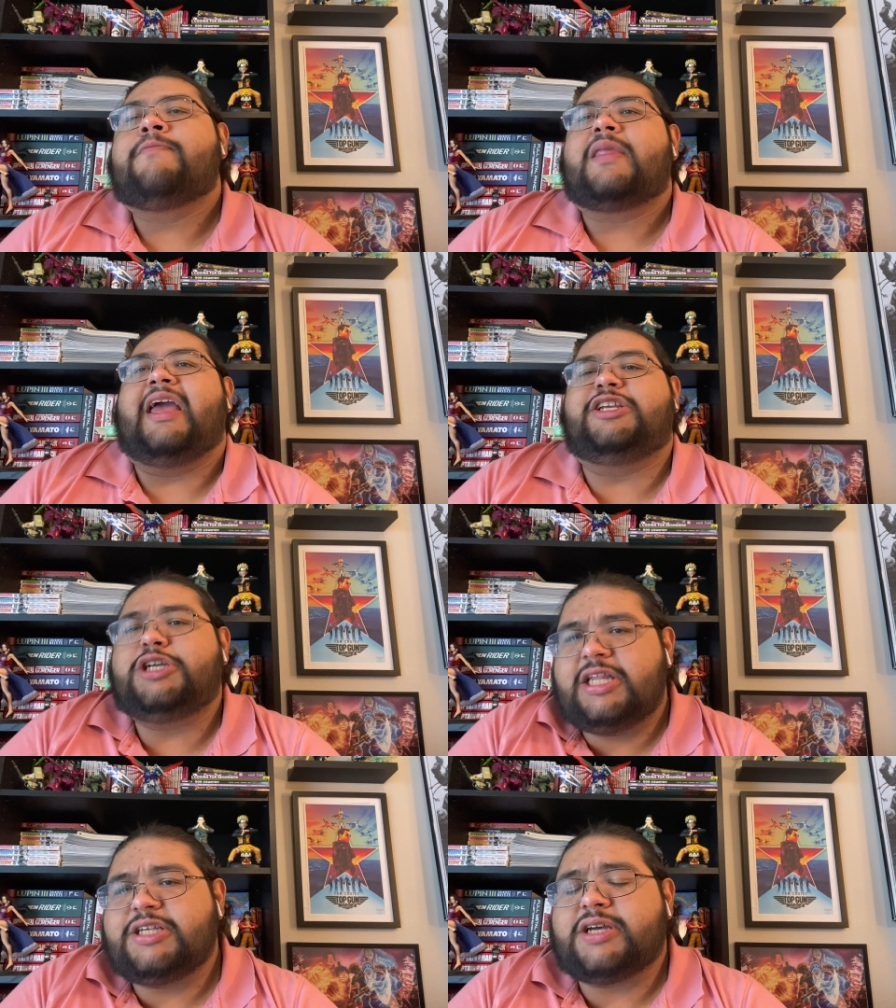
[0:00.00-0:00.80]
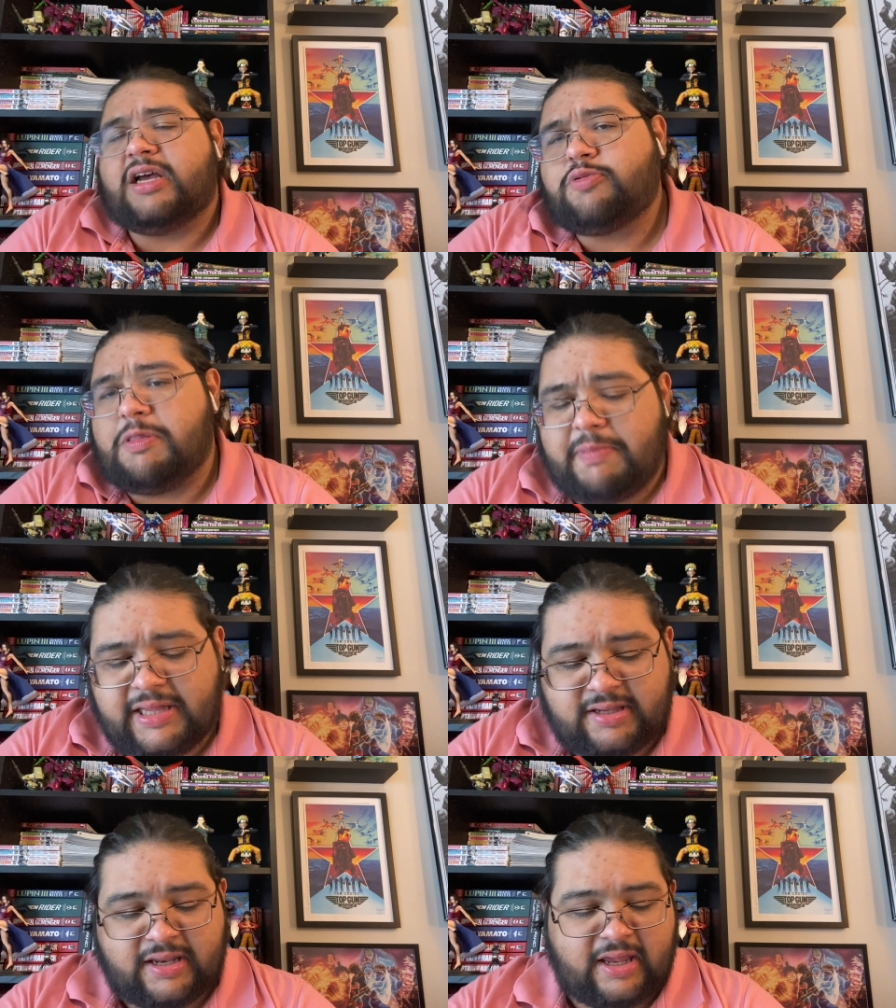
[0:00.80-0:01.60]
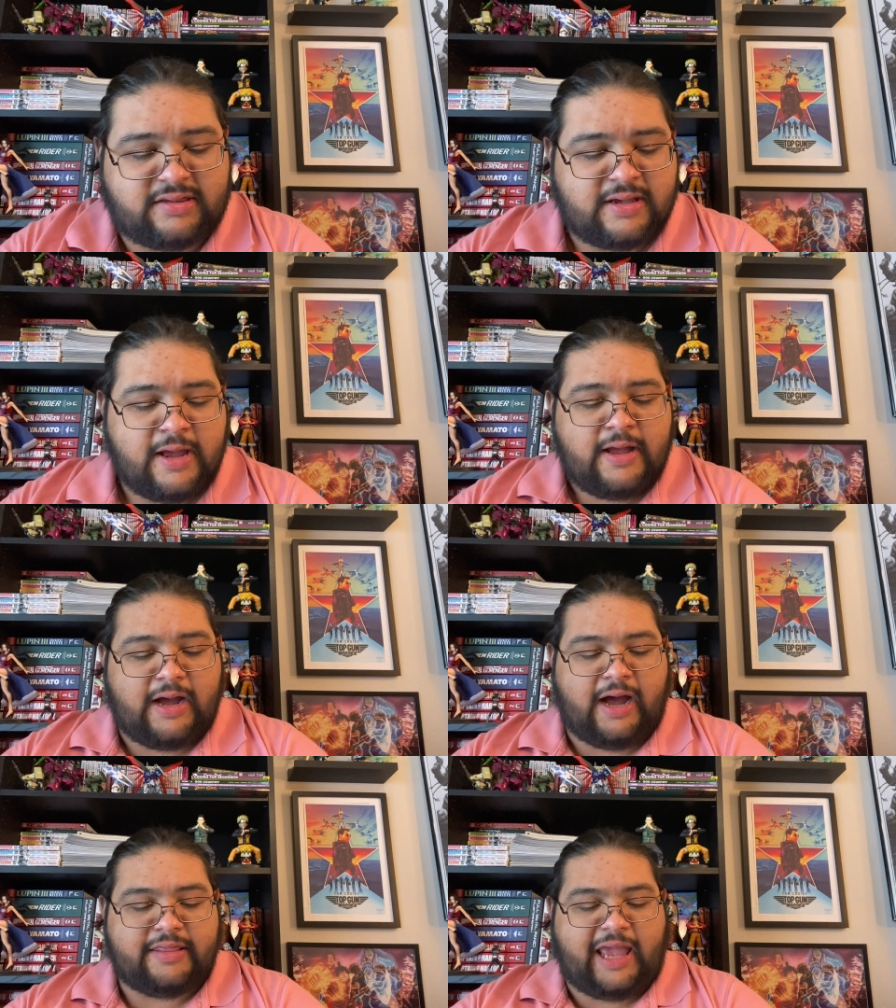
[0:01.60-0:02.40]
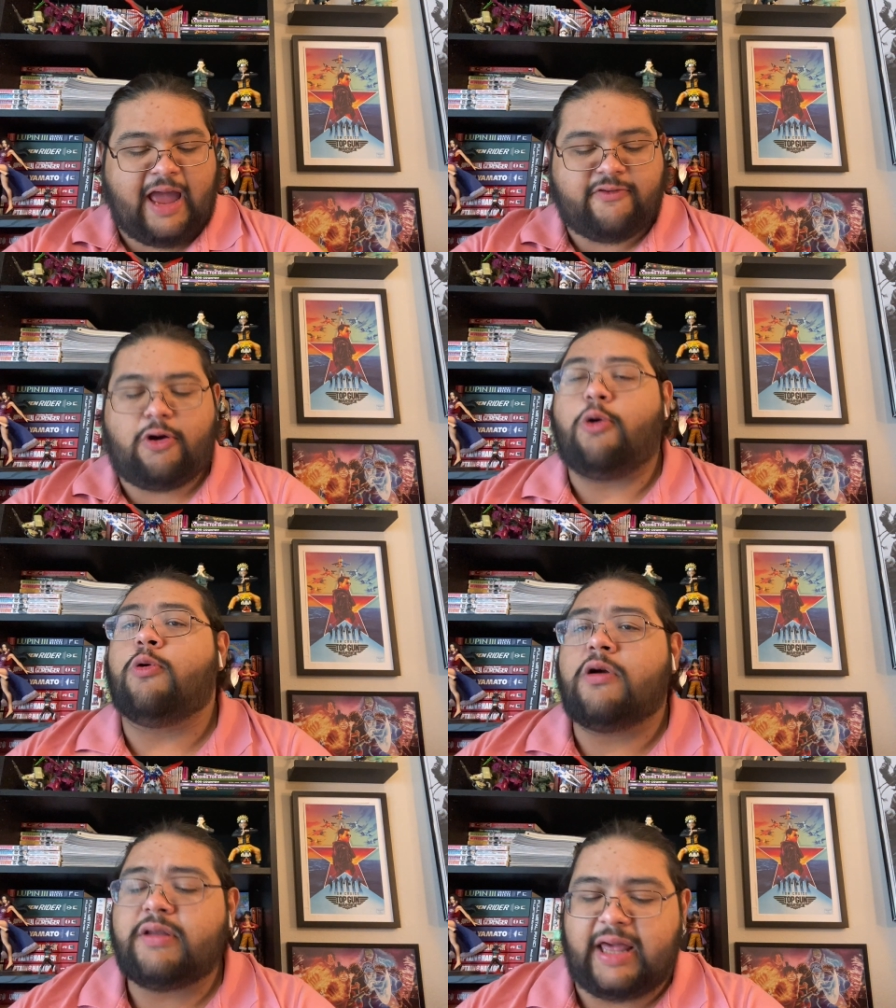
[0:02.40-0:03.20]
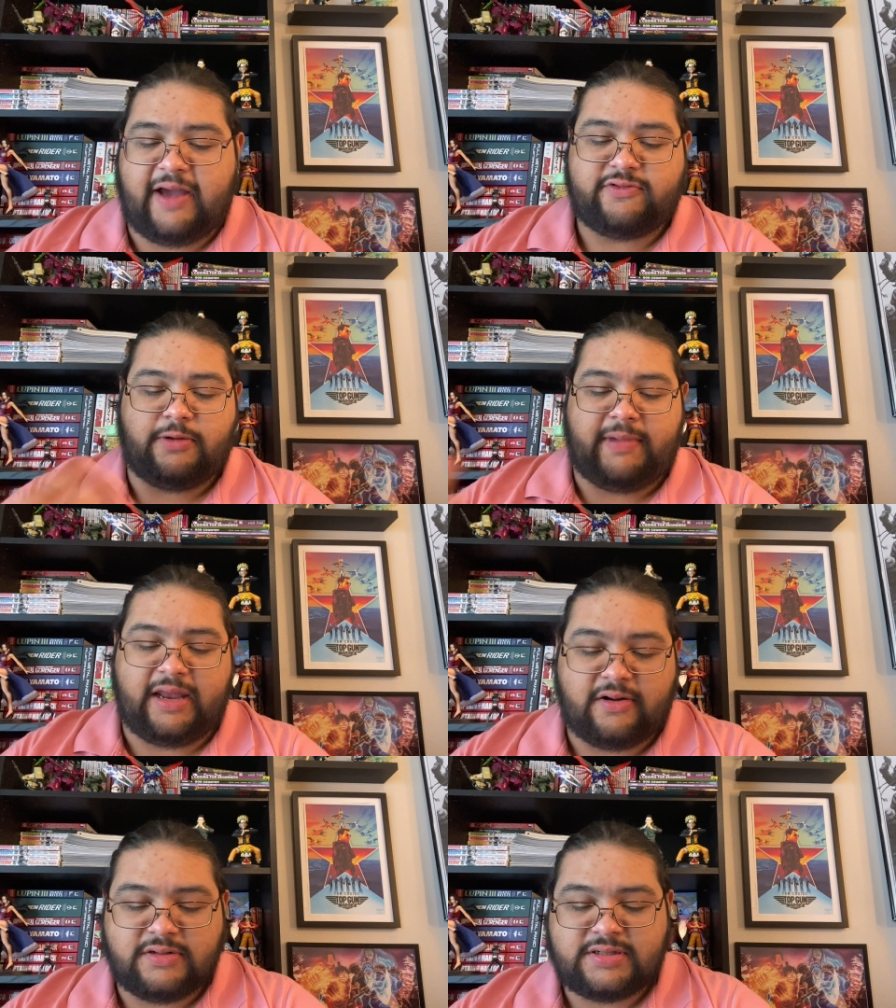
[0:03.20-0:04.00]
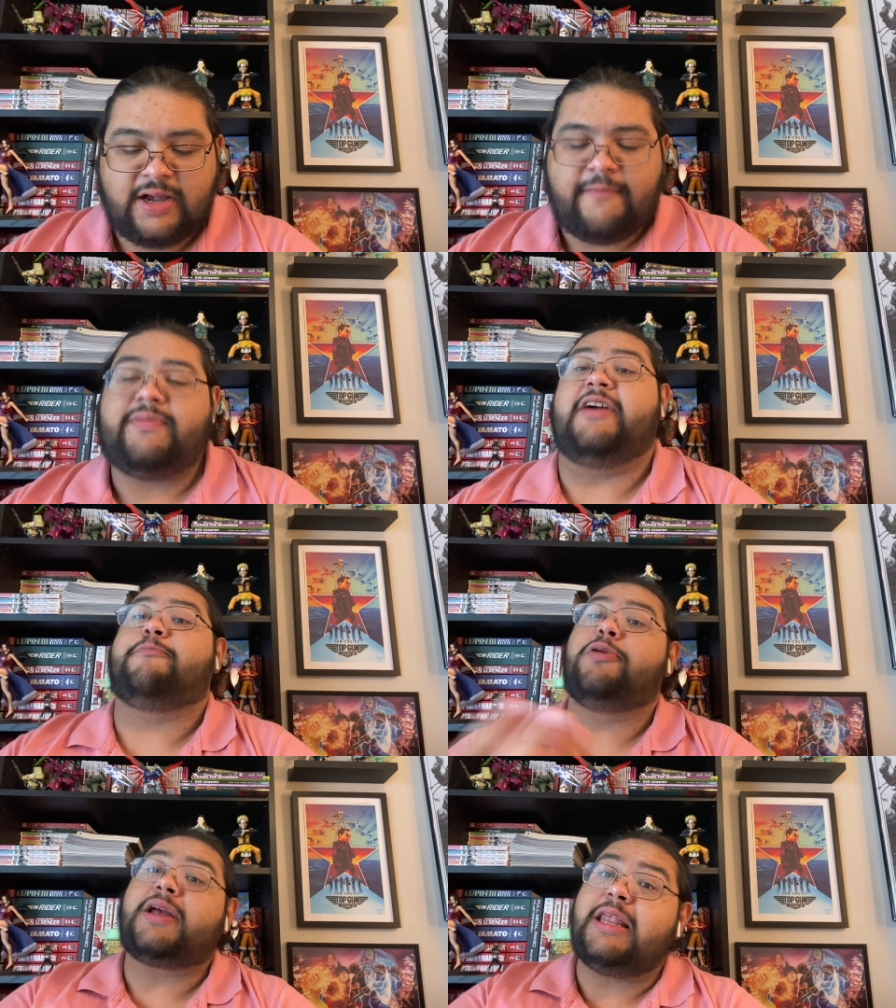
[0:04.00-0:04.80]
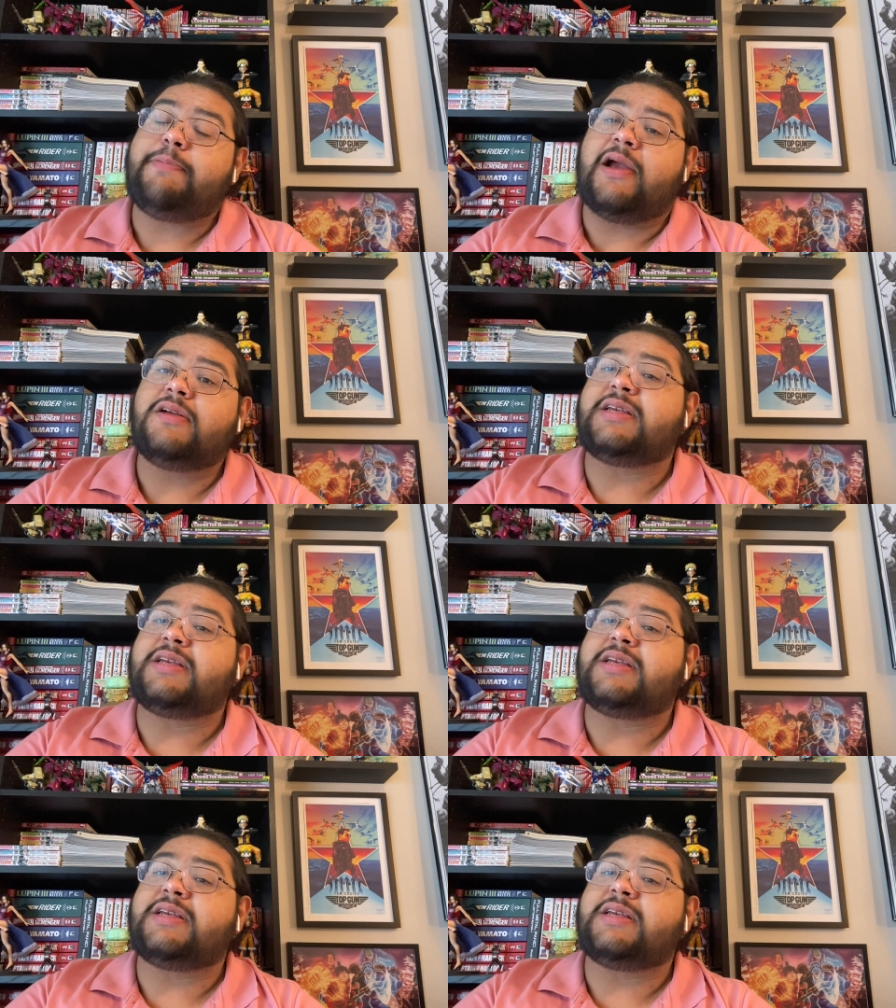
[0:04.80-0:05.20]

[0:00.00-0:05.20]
a chili sauce with meat in it. Uh, they have corn, they have tomatoes, they have prickly pears.